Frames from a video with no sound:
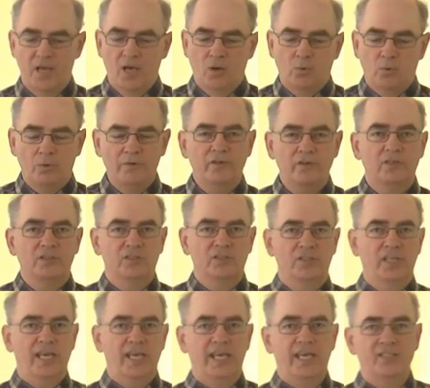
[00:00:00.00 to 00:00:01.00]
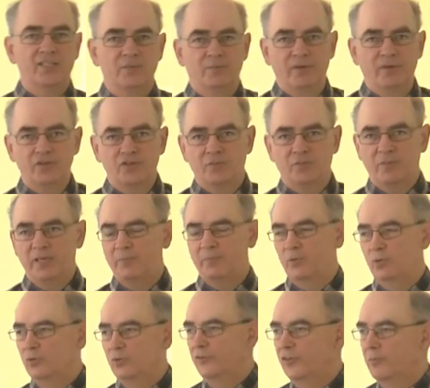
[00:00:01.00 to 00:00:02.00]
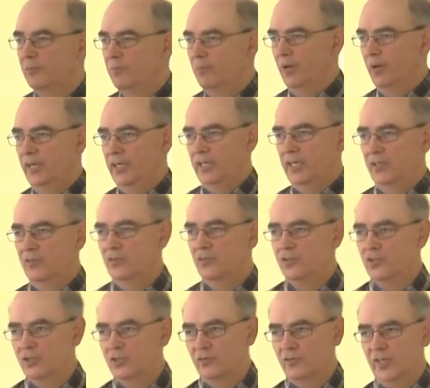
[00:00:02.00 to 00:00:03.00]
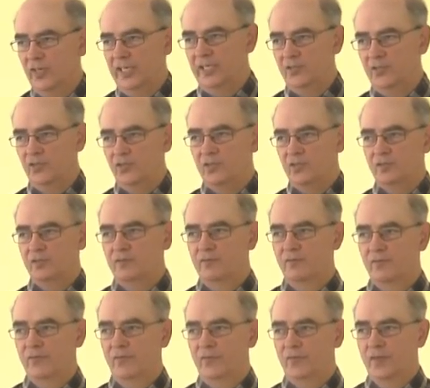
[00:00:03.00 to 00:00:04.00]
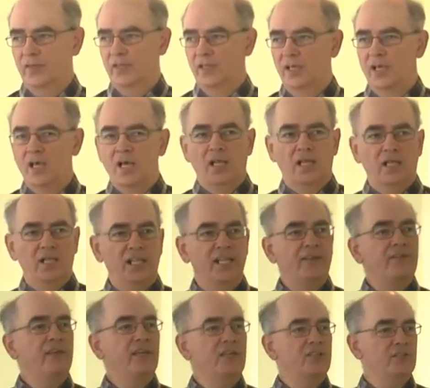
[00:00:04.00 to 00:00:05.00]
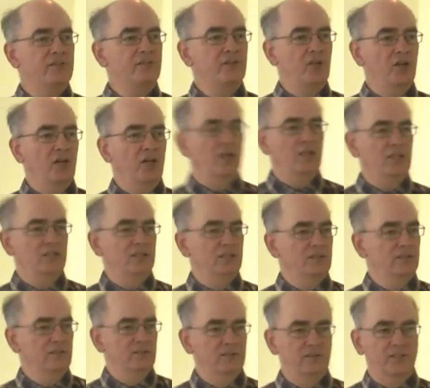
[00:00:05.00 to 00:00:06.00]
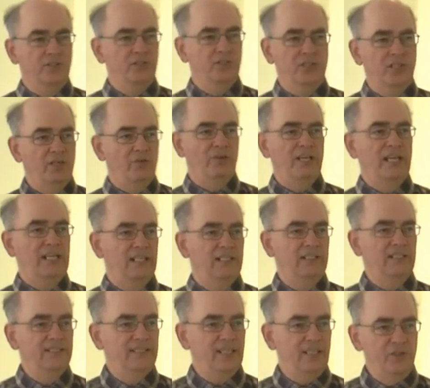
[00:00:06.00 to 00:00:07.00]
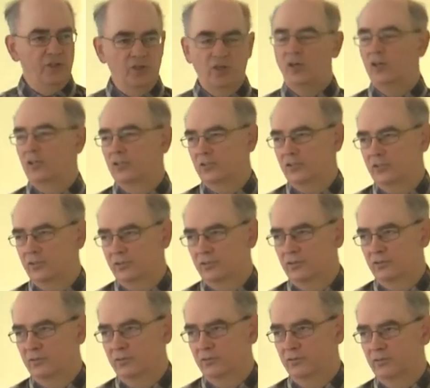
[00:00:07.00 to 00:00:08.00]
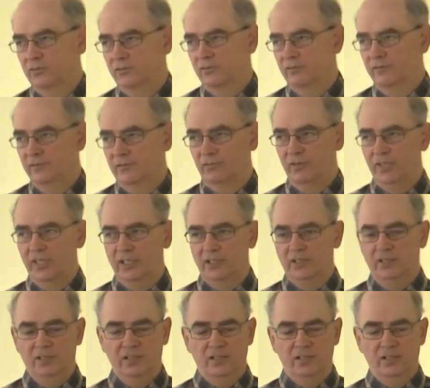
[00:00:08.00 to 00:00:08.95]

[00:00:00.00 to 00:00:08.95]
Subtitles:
What we've got today is a bunch of people who've combined the two things. Living as if God and eternal realities are not for real,